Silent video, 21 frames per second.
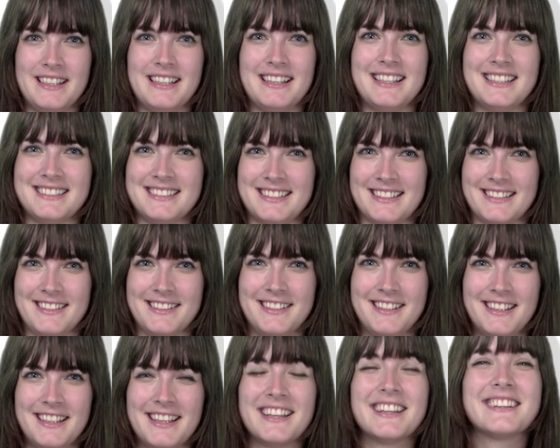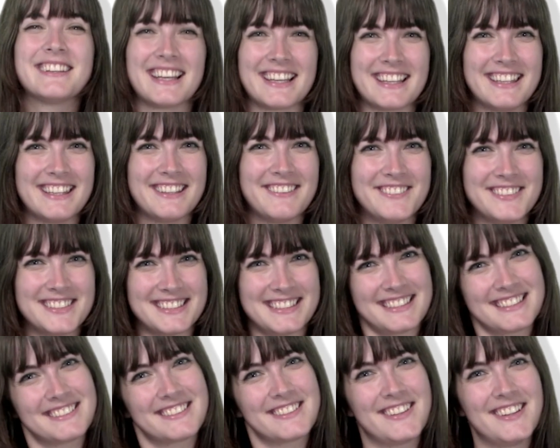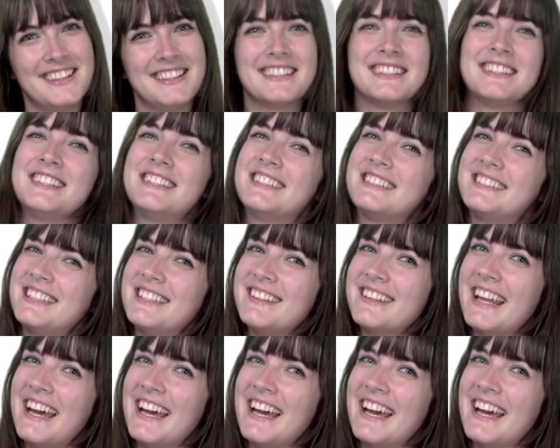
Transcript: lesson. Tack, vi ses då! See you